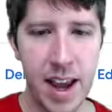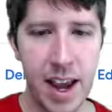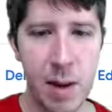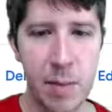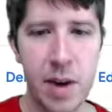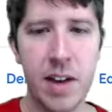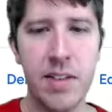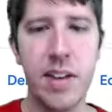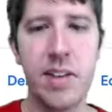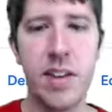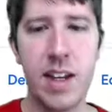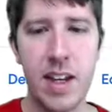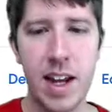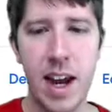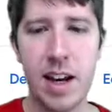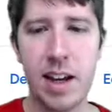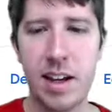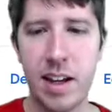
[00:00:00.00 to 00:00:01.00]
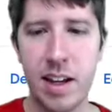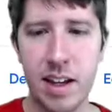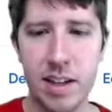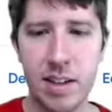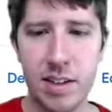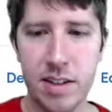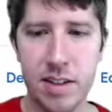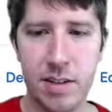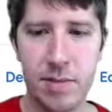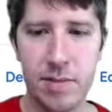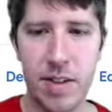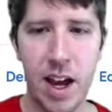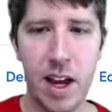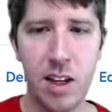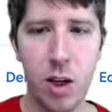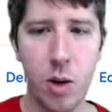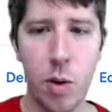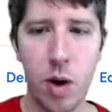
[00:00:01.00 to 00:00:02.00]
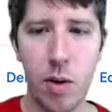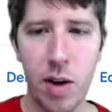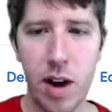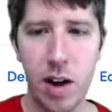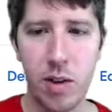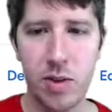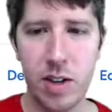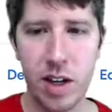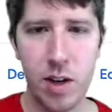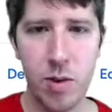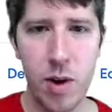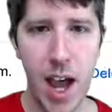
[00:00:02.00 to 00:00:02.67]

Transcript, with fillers: name and then the data is that URL that